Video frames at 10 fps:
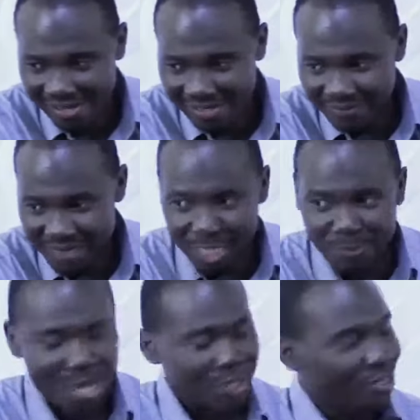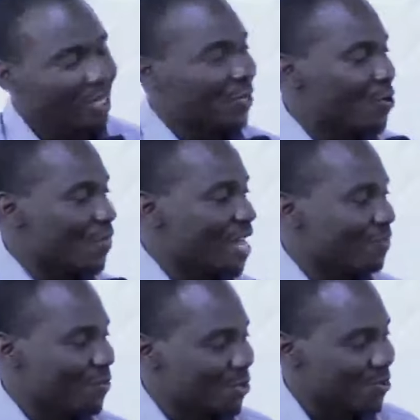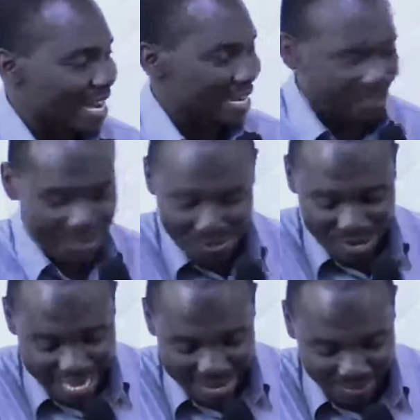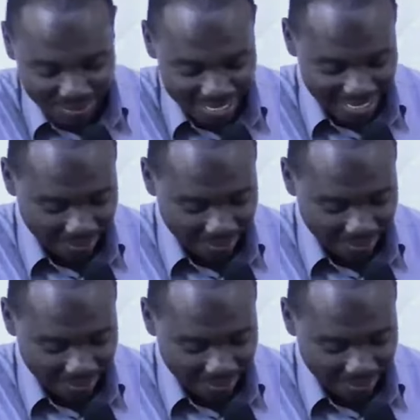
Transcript: That person is on that photo and who I am today.